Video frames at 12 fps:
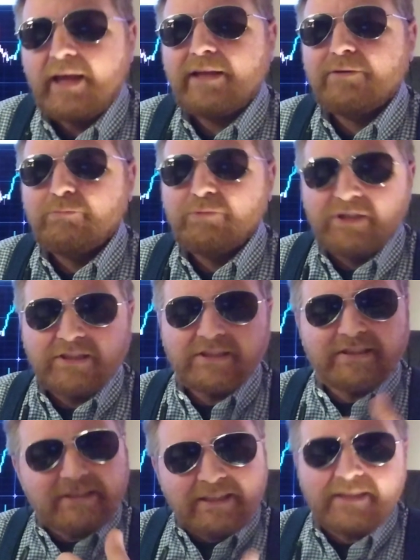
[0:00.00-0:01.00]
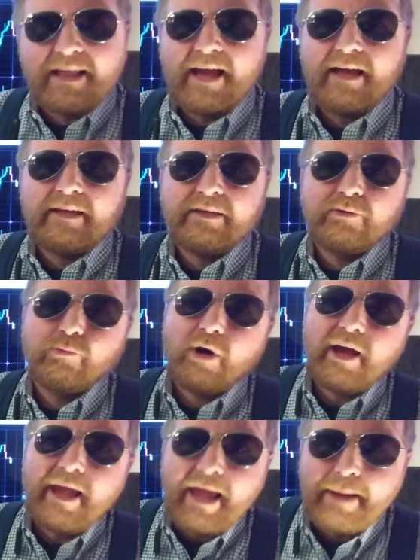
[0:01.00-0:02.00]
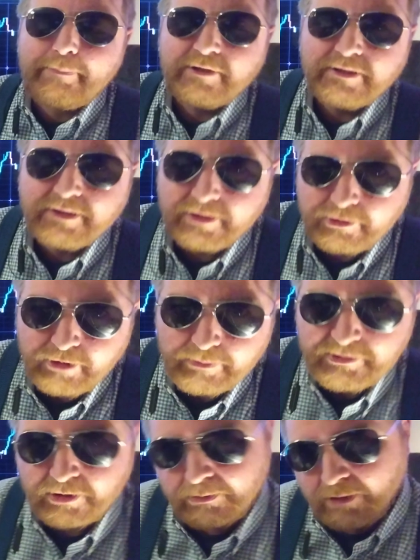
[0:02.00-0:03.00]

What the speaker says: And we see that in what happened to the crypto